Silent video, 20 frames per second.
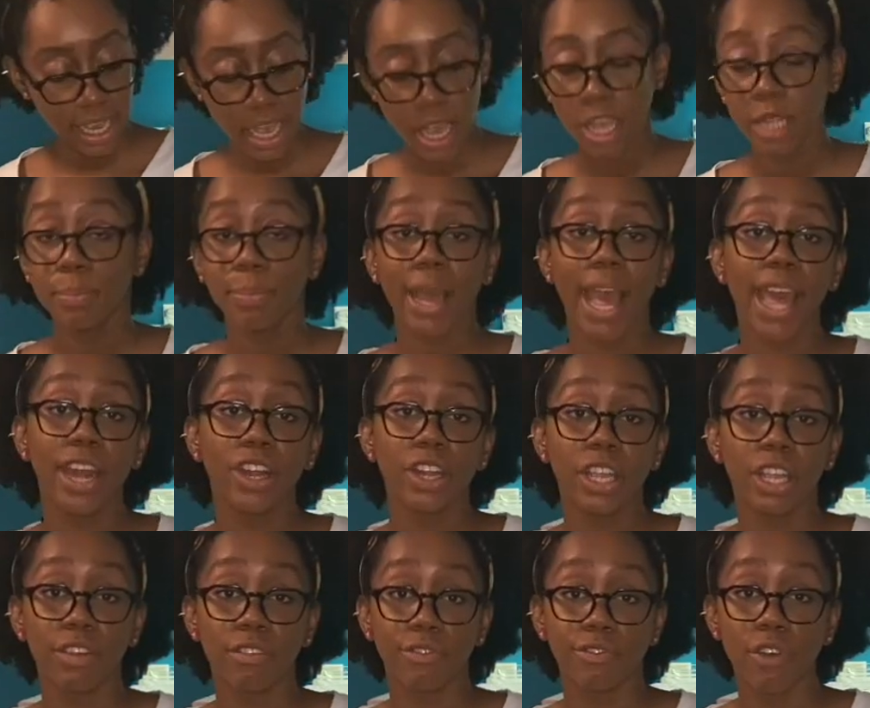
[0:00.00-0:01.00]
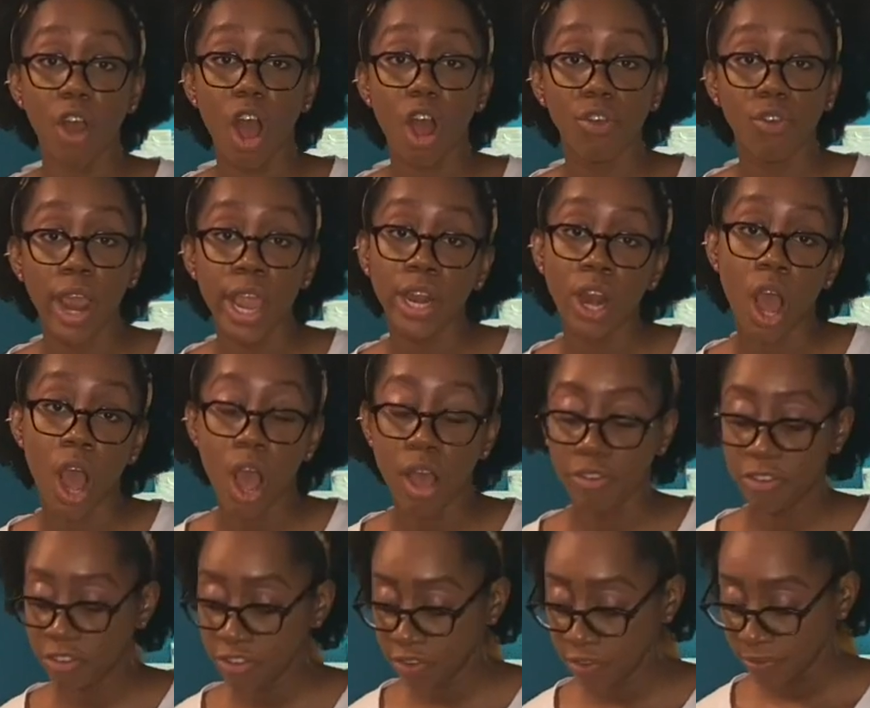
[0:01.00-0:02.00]
batter can fall right off.
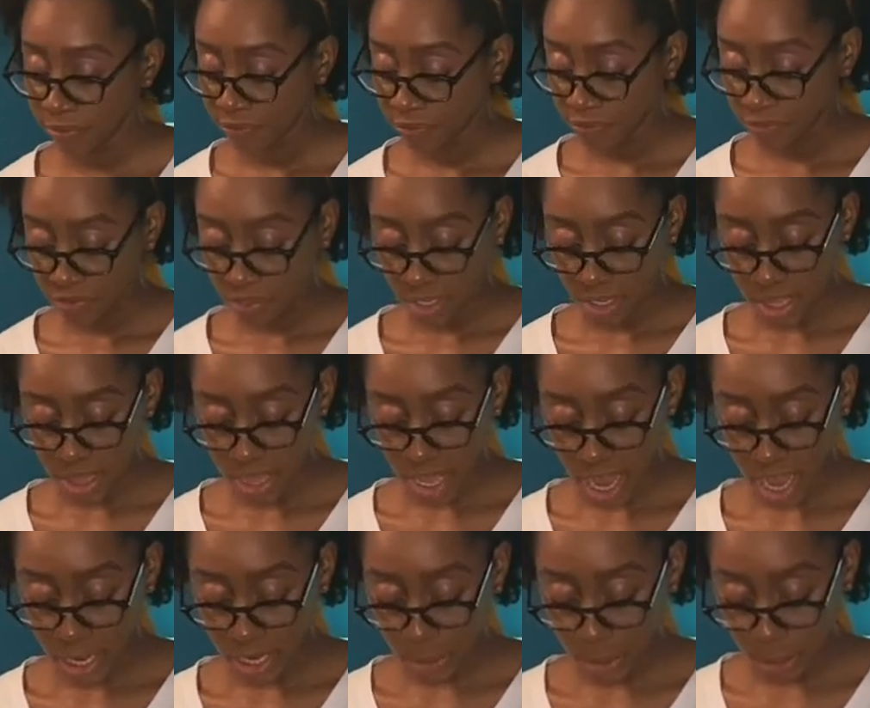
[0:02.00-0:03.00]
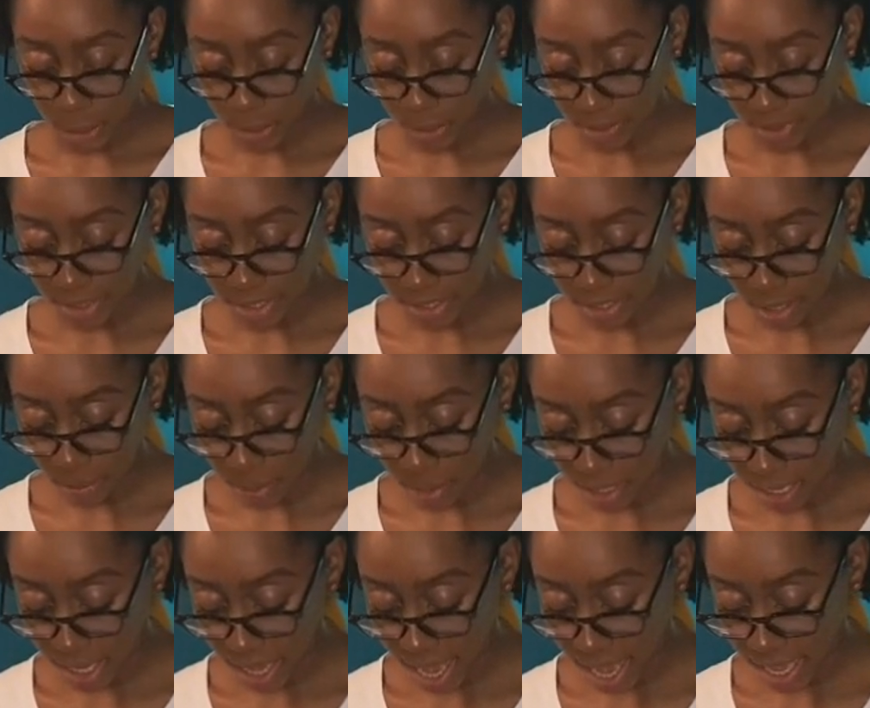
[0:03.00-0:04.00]
And then you're going to dip
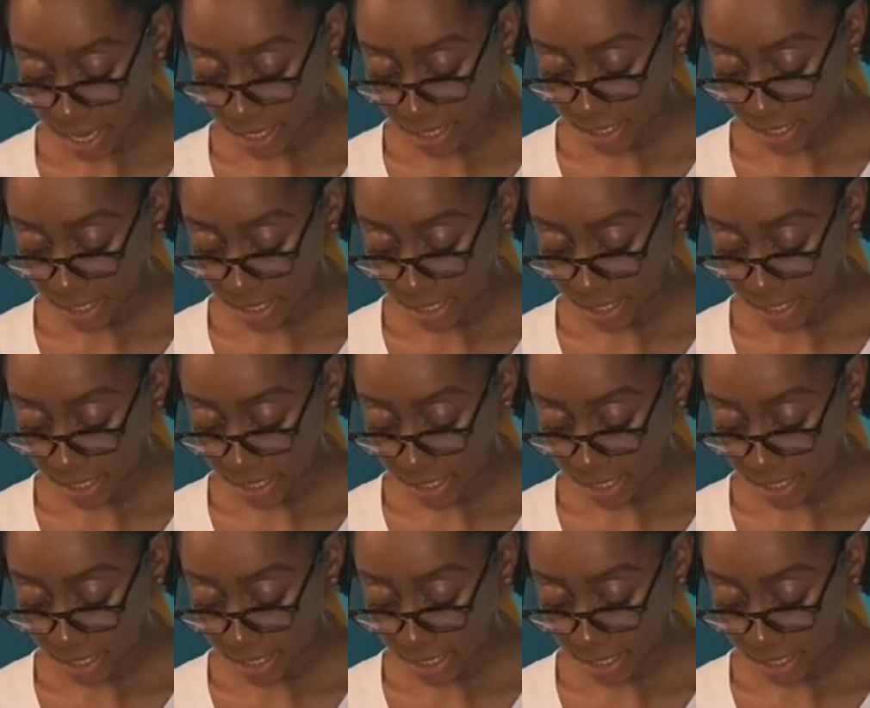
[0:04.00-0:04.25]
again.